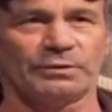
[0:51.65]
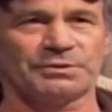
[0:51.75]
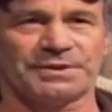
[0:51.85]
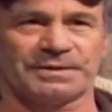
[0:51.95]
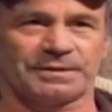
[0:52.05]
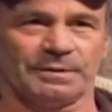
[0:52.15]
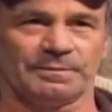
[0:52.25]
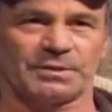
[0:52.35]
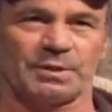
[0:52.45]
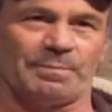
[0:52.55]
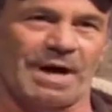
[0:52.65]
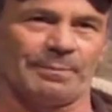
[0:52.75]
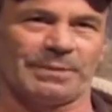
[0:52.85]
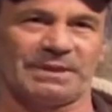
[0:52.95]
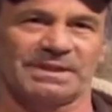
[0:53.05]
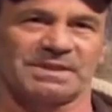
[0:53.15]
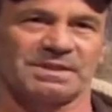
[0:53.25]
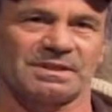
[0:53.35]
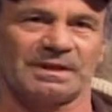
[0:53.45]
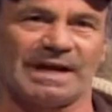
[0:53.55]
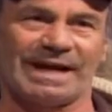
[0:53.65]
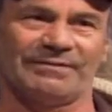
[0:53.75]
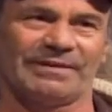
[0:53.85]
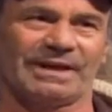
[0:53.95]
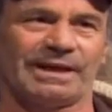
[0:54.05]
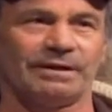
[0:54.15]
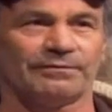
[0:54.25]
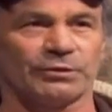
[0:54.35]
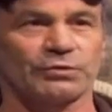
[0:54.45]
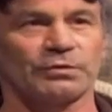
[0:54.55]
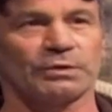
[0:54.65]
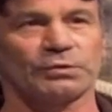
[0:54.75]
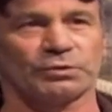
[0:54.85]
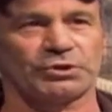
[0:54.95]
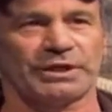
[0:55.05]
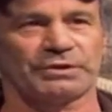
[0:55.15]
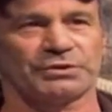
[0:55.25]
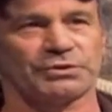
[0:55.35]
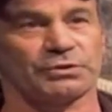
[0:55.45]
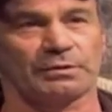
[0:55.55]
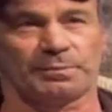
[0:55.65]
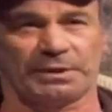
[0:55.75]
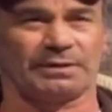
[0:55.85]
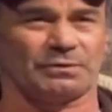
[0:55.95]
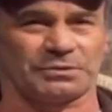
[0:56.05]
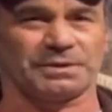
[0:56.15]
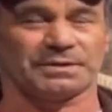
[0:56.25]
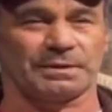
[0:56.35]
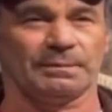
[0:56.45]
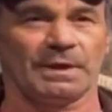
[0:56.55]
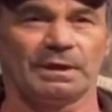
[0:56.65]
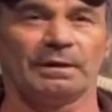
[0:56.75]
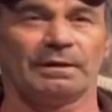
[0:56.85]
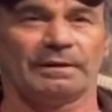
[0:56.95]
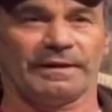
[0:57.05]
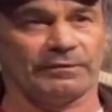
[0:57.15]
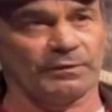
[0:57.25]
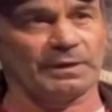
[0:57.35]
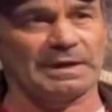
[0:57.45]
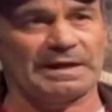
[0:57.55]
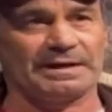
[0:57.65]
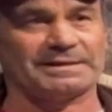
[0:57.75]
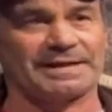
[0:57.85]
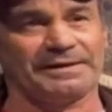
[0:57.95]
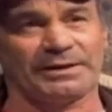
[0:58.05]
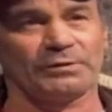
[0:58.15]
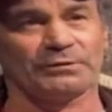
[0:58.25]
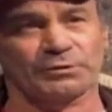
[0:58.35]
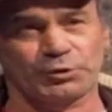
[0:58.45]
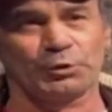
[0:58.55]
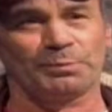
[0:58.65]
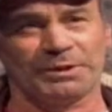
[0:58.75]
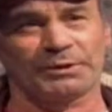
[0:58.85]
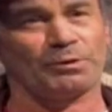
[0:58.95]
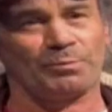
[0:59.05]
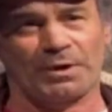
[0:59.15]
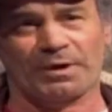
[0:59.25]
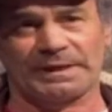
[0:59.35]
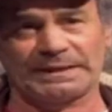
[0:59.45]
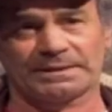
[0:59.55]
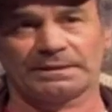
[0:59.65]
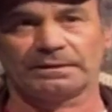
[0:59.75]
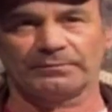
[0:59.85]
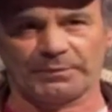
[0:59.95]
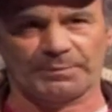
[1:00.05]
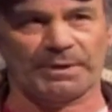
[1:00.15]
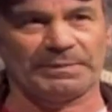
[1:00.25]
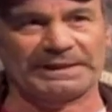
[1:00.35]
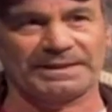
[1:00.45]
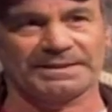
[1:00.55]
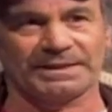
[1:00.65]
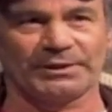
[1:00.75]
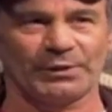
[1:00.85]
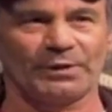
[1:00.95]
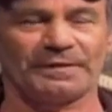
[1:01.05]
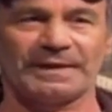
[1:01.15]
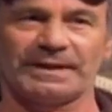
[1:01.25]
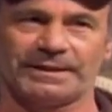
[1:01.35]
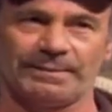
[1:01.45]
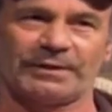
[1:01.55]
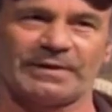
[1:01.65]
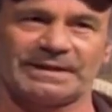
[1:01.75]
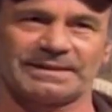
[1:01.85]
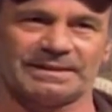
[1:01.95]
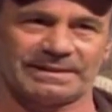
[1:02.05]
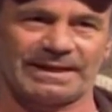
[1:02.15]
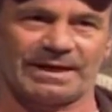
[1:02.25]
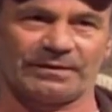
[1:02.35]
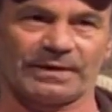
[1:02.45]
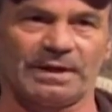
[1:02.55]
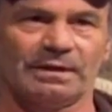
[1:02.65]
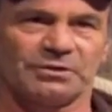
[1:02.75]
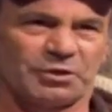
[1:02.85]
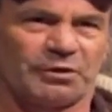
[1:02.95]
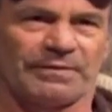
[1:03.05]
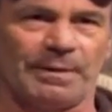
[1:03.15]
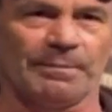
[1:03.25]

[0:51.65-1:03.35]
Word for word: systems, the populists advocated for structural changes to the political system. They realized that neither two political parties, Republicans in the North and Democrats in the South served them.